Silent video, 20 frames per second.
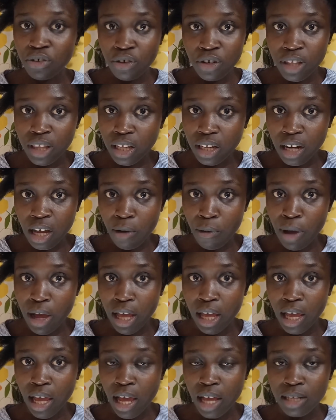growth in
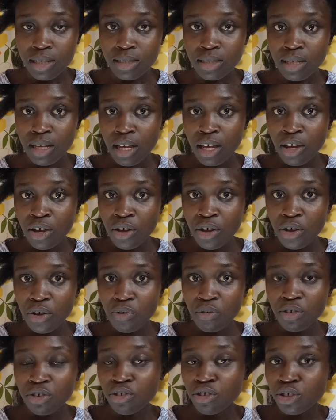our hairs.
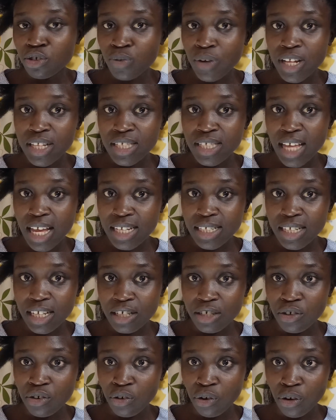We don't want
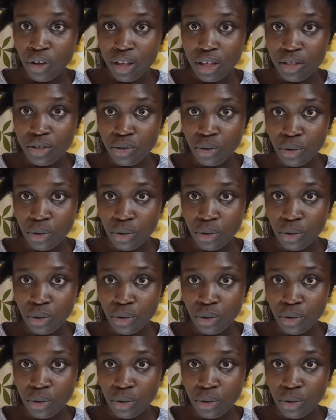stunted growth.